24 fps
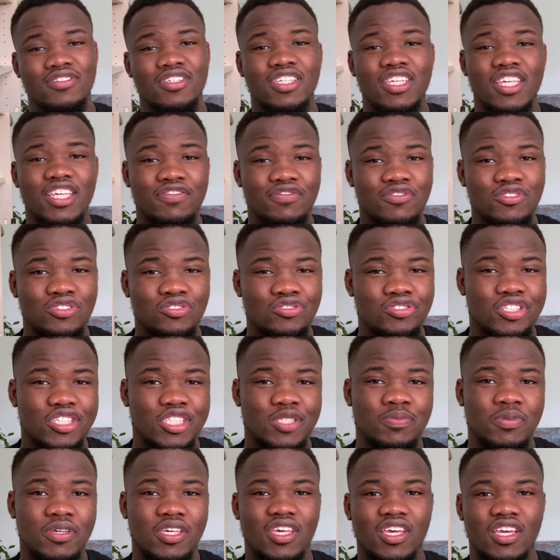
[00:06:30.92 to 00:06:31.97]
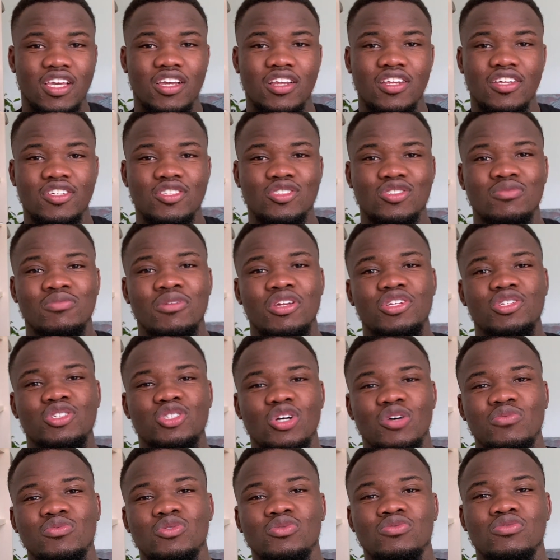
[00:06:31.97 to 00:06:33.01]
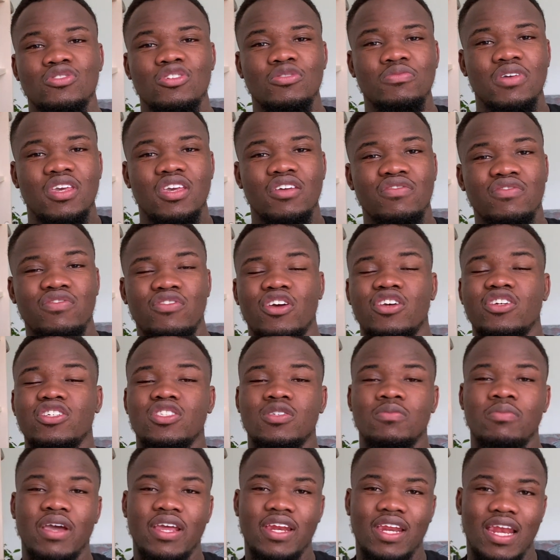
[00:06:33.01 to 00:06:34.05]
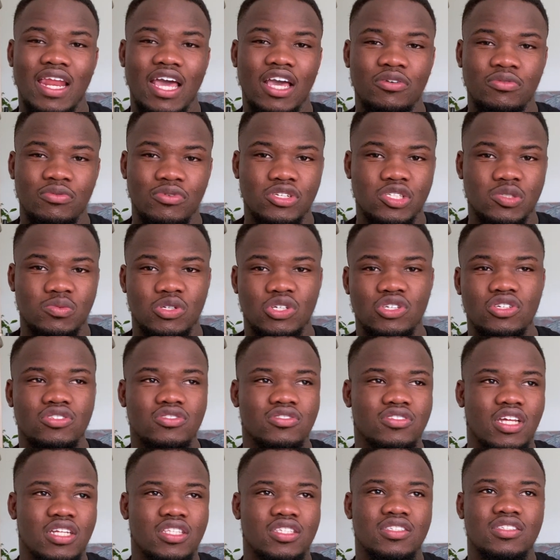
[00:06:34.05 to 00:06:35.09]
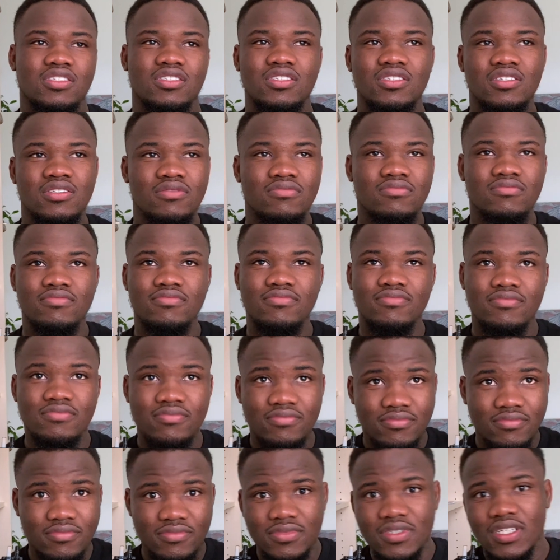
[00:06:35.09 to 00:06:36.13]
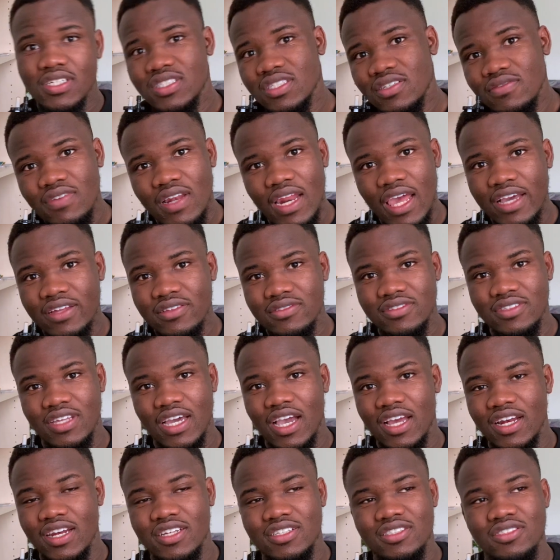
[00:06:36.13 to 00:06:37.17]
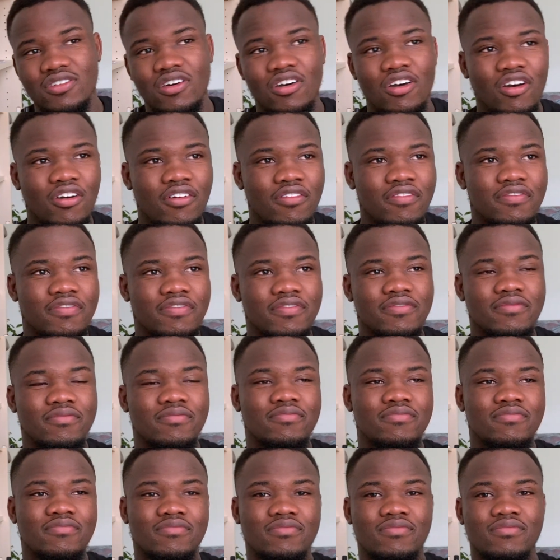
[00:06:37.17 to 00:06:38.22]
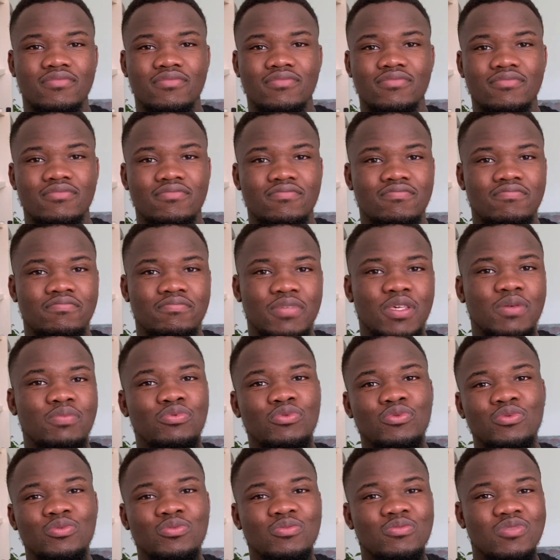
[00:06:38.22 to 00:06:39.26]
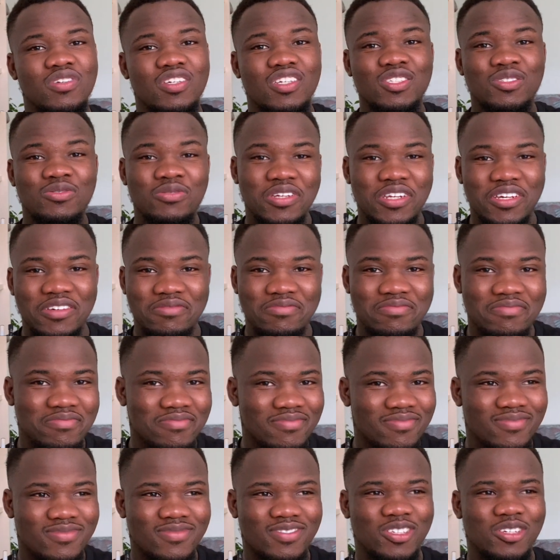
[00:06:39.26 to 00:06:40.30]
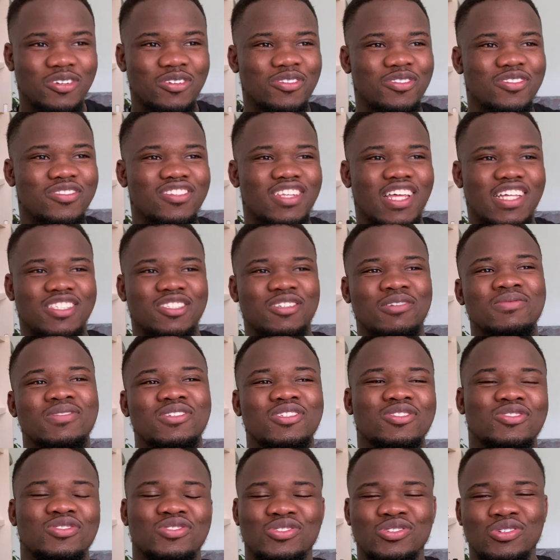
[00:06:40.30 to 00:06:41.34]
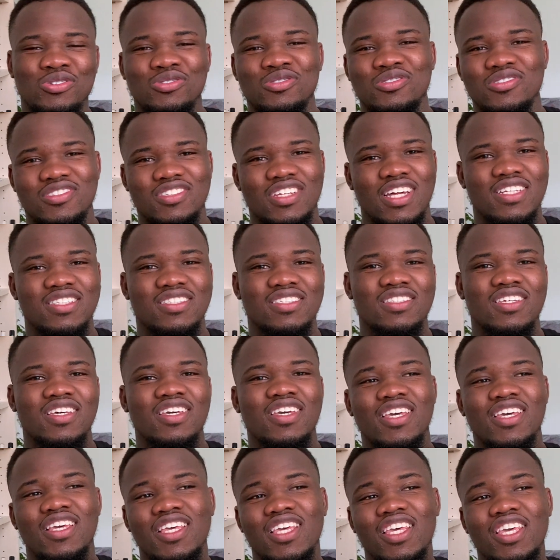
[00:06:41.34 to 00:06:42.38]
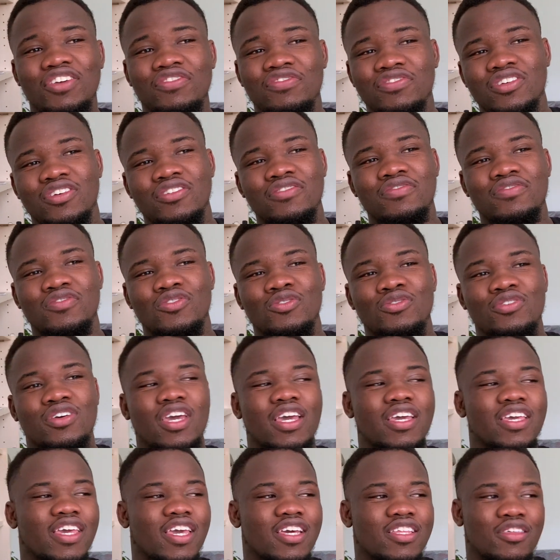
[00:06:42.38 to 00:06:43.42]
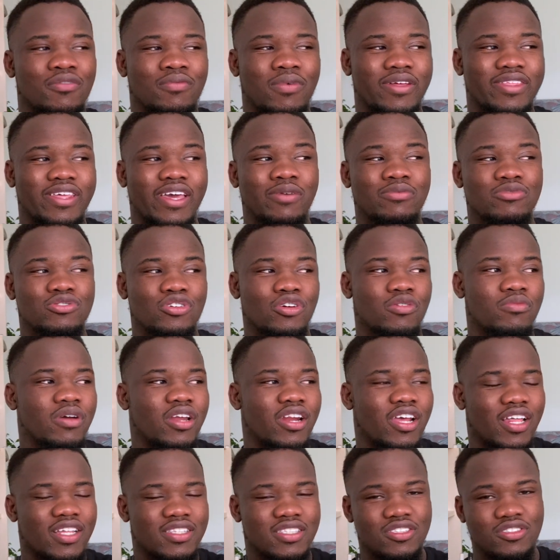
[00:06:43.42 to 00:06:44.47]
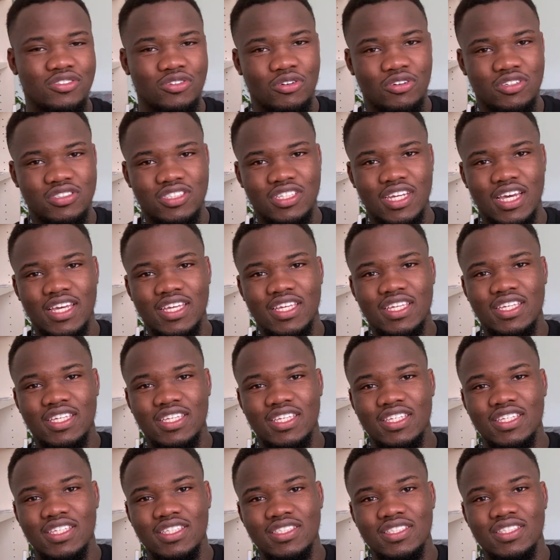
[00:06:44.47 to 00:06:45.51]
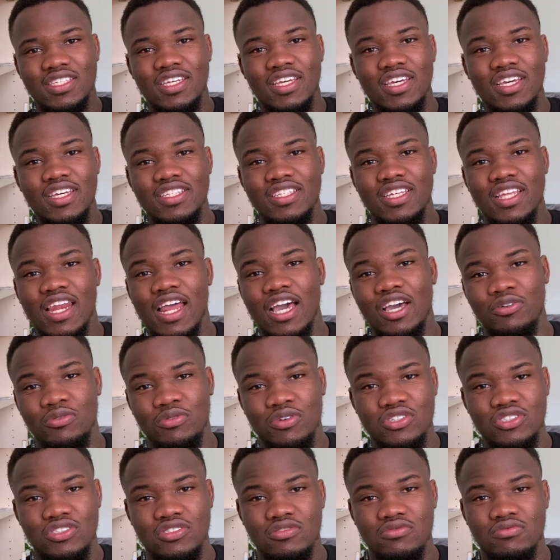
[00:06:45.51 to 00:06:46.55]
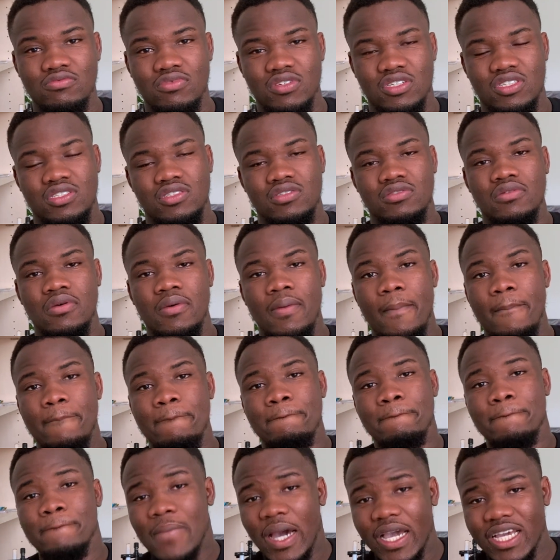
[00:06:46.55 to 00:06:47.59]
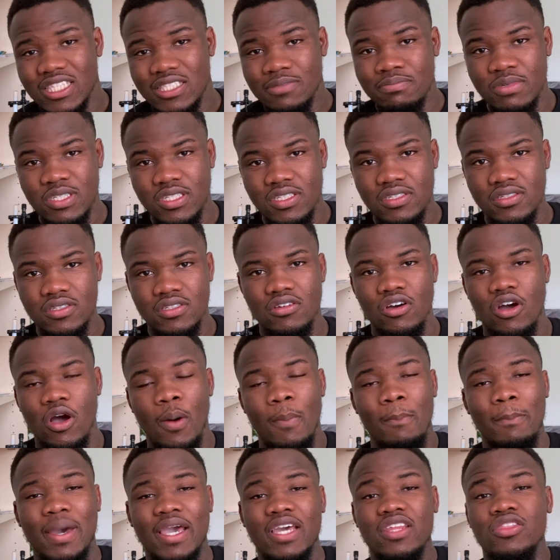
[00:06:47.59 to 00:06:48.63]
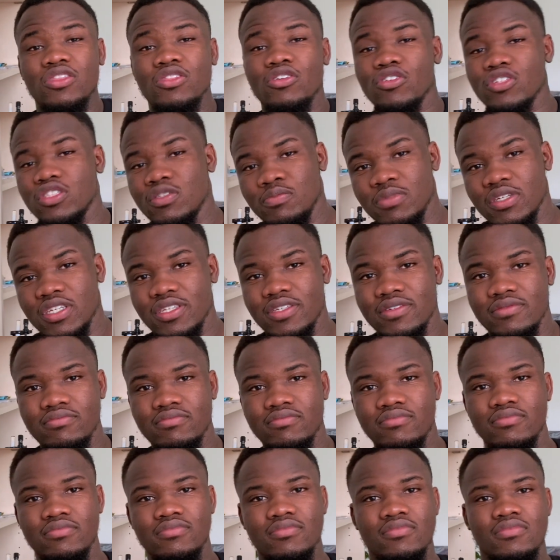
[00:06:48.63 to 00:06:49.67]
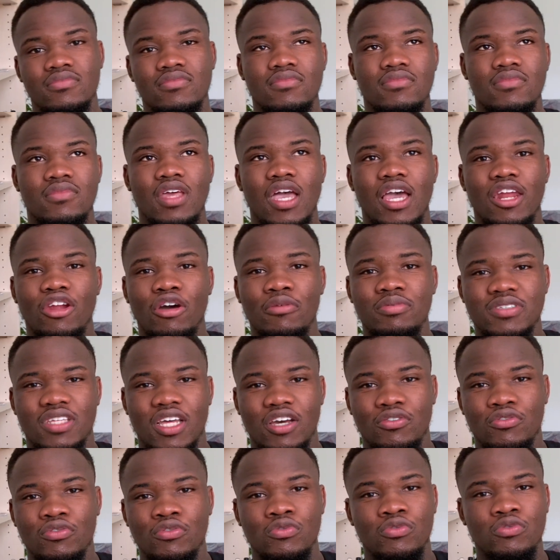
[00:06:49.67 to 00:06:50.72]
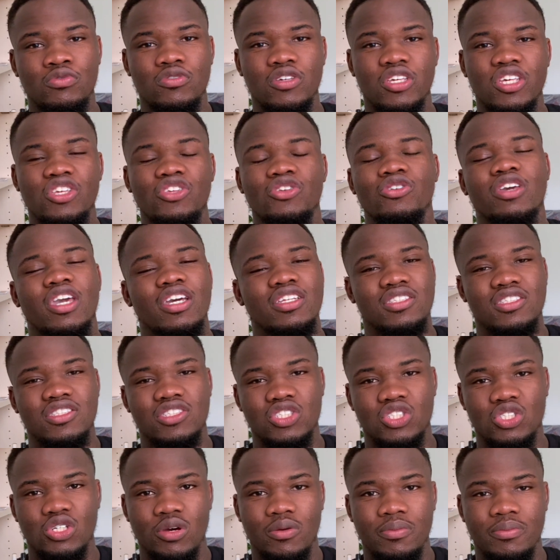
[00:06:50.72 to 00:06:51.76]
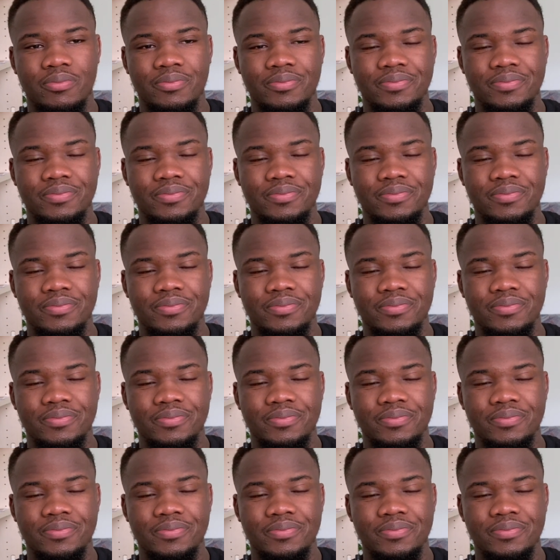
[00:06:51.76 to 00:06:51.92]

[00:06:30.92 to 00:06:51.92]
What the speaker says: even though they speak English, so many jobs will still be influenced by the language, because that is the native dialect of people in Sweden. So that's something to note, that even if you can get a part-time job, another thing to consider is the language, which might be or might not be an obstacle in you getting the job.